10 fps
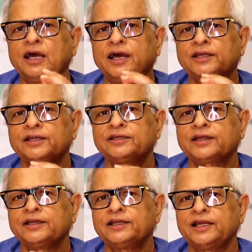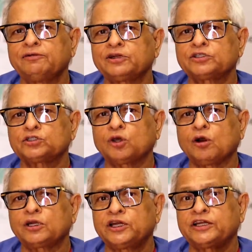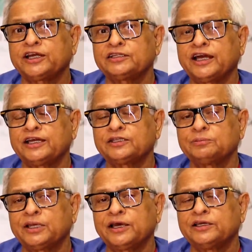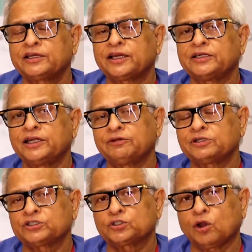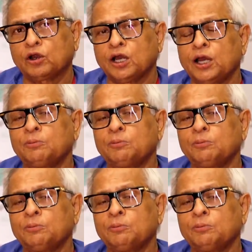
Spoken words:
And it can deliver a shock, detect the arrhythmia, and it can deliver a shock.